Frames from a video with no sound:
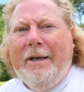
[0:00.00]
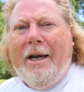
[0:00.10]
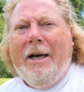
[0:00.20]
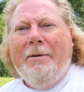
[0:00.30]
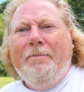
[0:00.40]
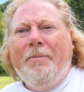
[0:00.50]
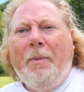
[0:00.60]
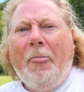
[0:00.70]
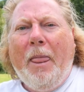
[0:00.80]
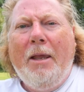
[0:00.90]
Um,
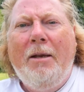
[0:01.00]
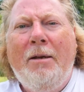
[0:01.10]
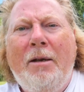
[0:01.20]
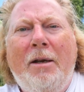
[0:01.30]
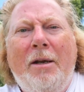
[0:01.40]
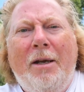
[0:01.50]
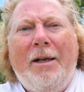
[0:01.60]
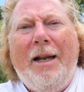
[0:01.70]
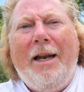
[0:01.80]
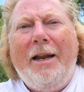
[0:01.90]

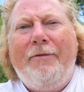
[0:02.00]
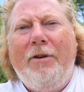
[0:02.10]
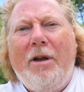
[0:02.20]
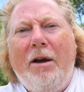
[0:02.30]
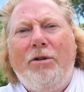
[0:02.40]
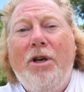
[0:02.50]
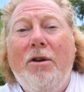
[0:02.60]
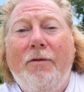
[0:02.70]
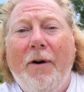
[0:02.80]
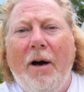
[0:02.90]
clearly, if you go
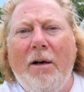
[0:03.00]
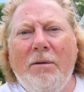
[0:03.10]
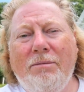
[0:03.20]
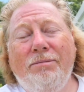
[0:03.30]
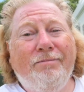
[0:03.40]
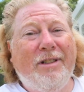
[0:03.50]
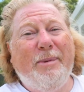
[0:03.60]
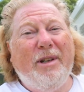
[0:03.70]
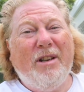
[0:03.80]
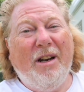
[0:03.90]
too far,
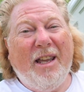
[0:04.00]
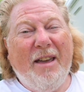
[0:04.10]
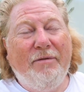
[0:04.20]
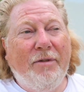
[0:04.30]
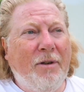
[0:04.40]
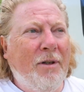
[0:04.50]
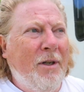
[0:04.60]
something's going to give.